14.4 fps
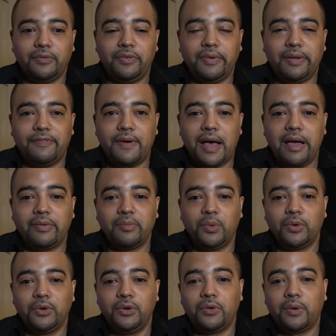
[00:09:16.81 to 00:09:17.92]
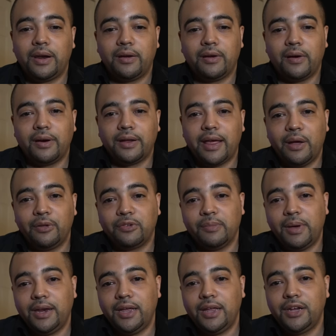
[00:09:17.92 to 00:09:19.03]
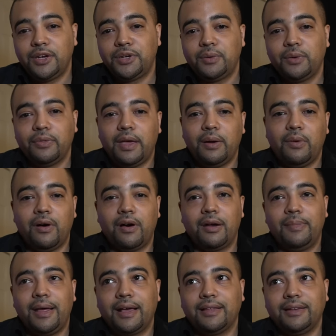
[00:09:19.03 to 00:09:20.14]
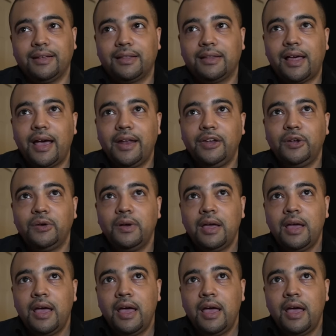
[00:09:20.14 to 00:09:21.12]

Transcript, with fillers: If you've had 5 or more new credit card accounts from any issuer, they will automatically decline you.